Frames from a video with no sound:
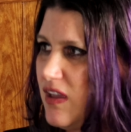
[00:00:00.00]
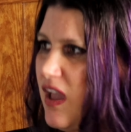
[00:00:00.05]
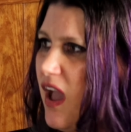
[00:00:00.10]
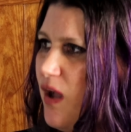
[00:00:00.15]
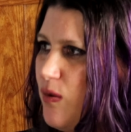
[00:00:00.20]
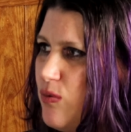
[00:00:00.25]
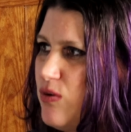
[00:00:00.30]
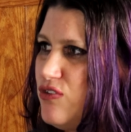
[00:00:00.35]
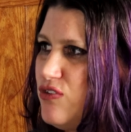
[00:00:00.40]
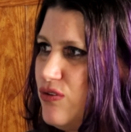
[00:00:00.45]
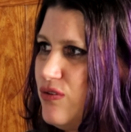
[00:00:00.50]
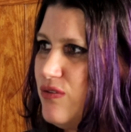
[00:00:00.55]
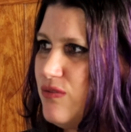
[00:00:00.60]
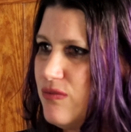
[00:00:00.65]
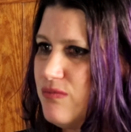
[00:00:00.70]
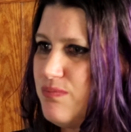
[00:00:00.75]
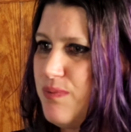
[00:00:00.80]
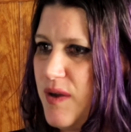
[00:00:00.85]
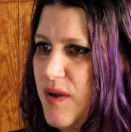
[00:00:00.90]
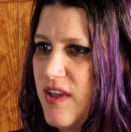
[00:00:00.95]
Yeah, we're doing
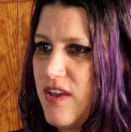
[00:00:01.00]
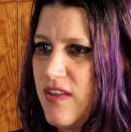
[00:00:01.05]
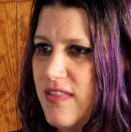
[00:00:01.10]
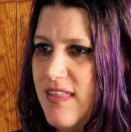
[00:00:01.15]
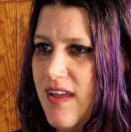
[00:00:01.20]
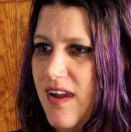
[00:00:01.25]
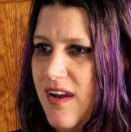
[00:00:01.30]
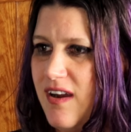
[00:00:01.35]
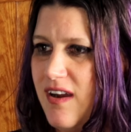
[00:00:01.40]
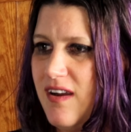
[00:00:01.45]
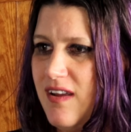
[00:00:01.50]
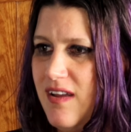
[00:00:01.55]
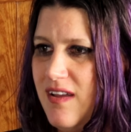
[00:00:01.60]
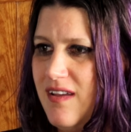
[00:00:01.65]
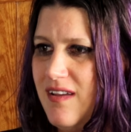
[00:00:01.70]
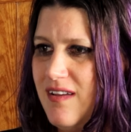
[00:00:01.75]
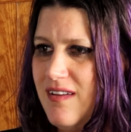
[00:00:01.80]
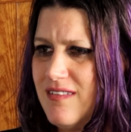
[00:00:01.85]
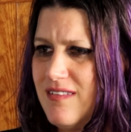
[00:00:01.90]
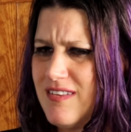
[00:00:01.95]
pretty good there.
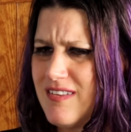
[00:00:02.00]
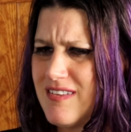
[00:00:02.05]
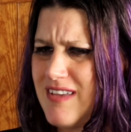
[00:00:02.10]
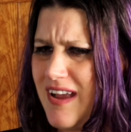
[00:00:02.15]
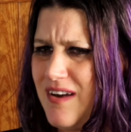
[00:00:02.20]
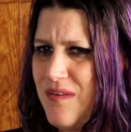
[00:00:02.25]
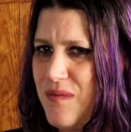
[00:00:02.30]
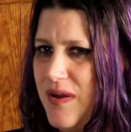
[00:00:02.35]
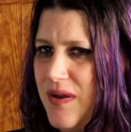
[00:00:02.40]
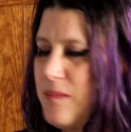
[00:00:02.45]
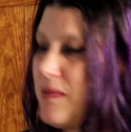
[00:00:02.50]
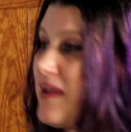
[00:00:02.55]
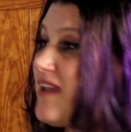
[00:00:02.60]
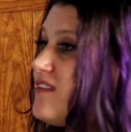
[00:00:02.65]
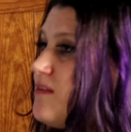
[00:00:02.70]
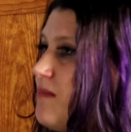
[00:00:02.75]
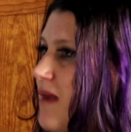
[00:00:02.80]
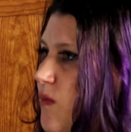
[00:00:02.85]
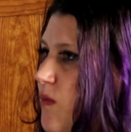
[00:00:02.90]
This is kind of weird because of